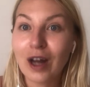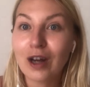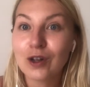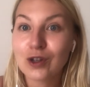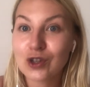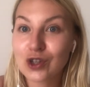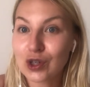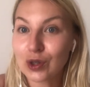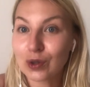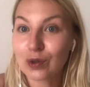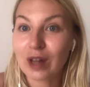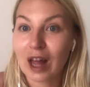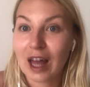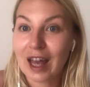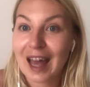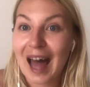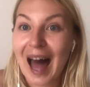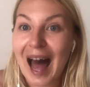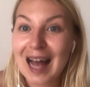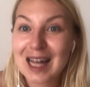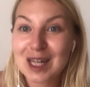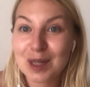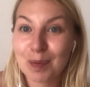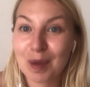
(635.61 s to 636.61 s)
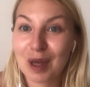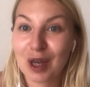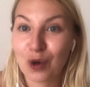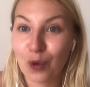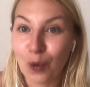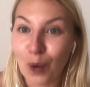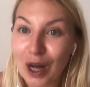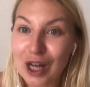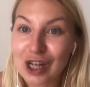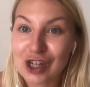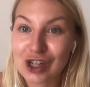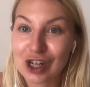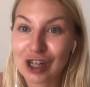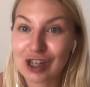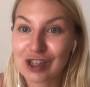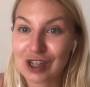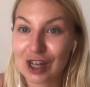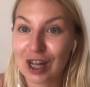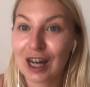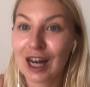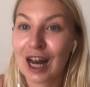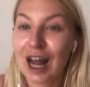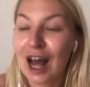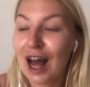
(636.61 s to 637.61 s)
don't you like ask me questions
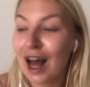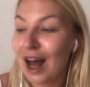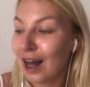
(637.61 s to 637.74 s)
and